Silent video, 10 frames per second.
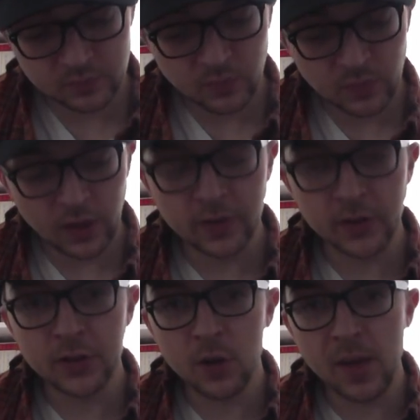And then you
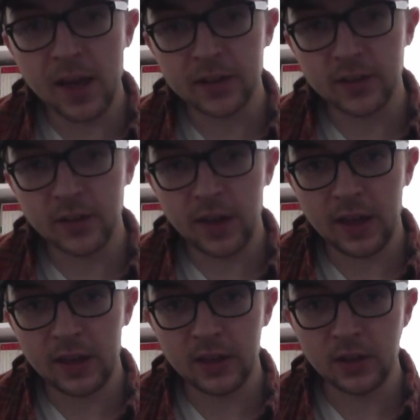go back to this
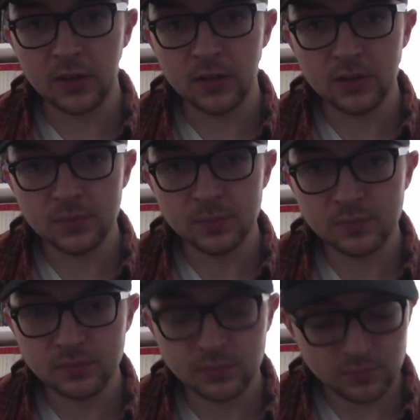A here.
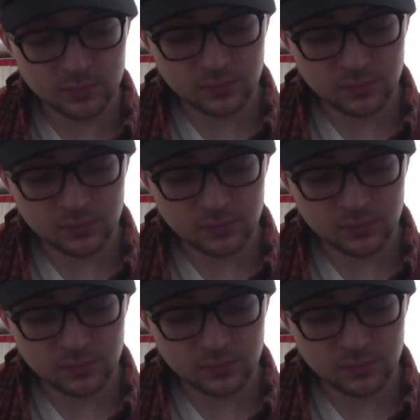And